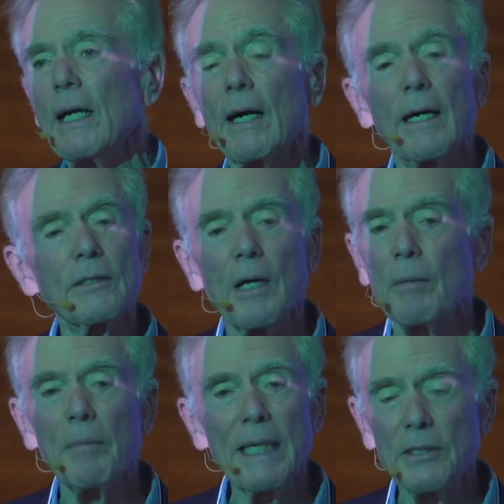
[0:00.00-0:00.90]
Uh,
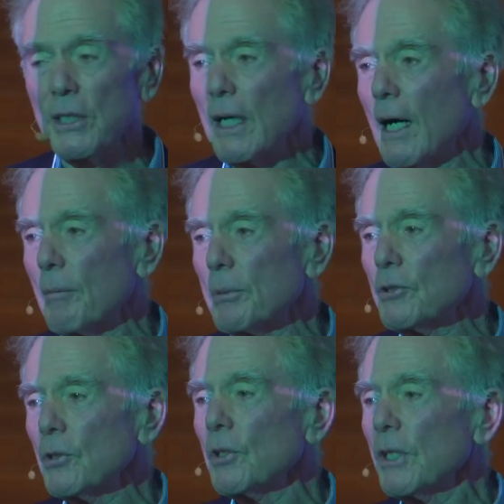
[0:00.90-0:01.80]
amazing
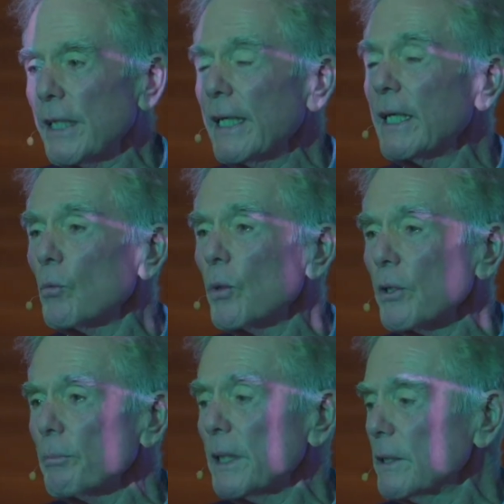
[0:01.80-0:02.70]
opportunity. It
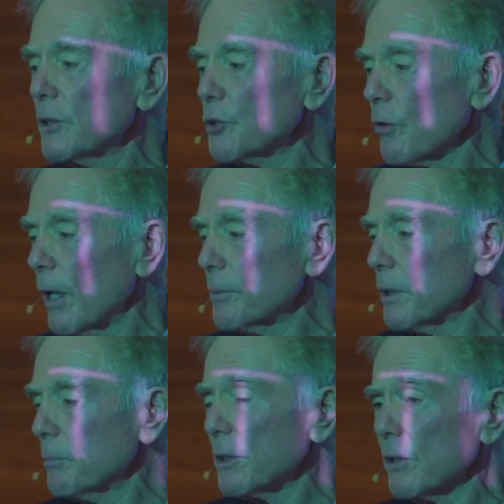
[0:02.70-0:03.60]
will be
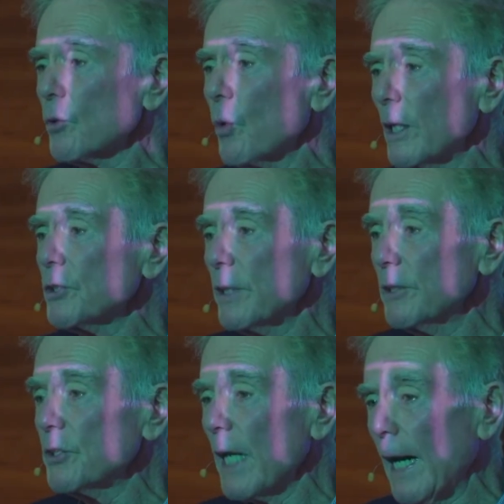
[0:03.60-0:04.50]
disrupted, but the question
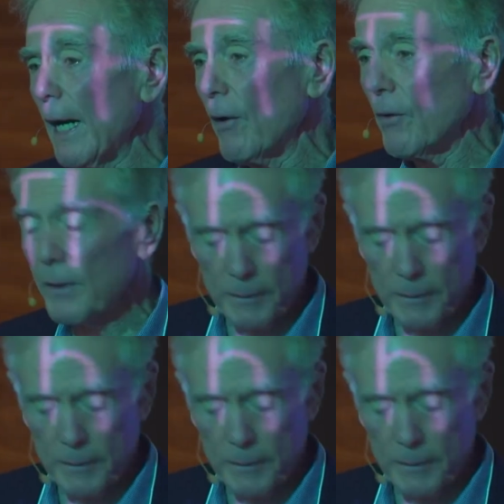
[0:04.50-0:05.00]
is how.